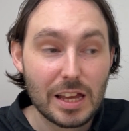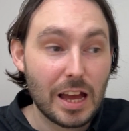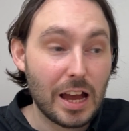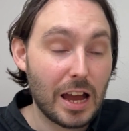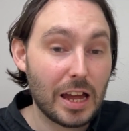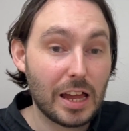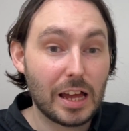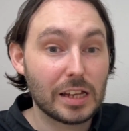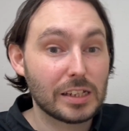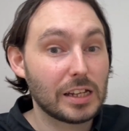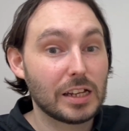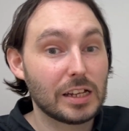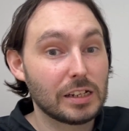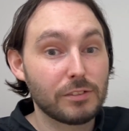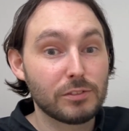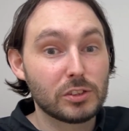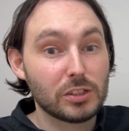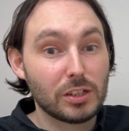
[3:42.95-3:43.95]
And
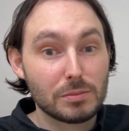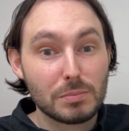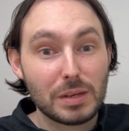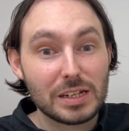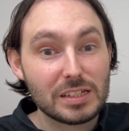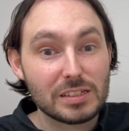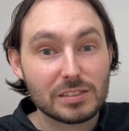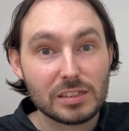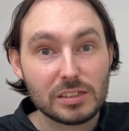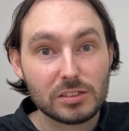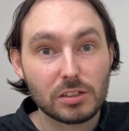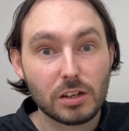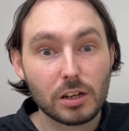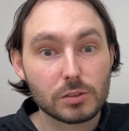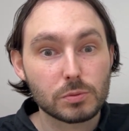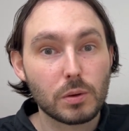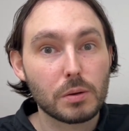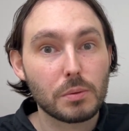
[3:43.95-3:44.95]
I've done many
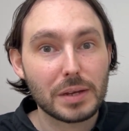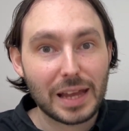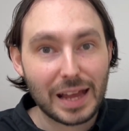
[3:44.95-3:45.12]
CTRs where we